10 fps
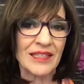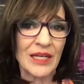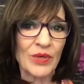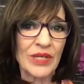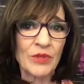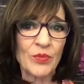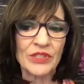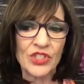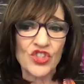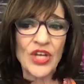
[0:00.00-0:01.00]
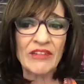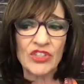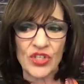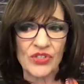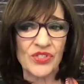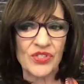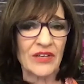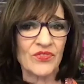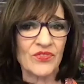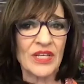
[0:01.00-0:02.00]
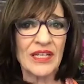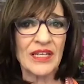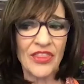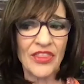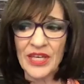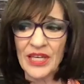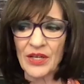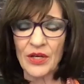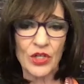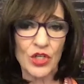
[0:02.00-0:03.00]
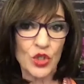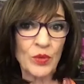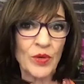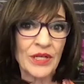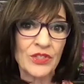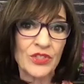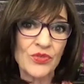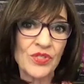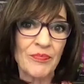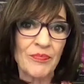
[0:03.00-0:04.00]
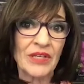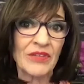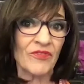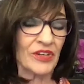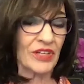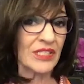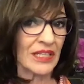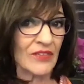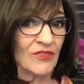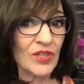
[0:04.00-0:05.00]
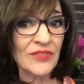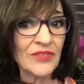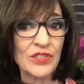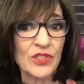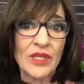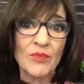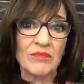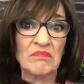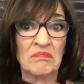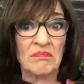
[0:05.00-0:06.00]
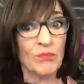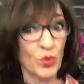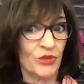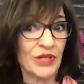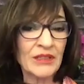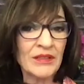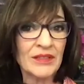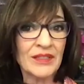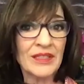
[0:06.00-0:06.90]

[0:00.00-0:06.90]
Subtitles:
And I want everyone to challenge ourselves to think, do we want to do something very significant that's somewhat boring?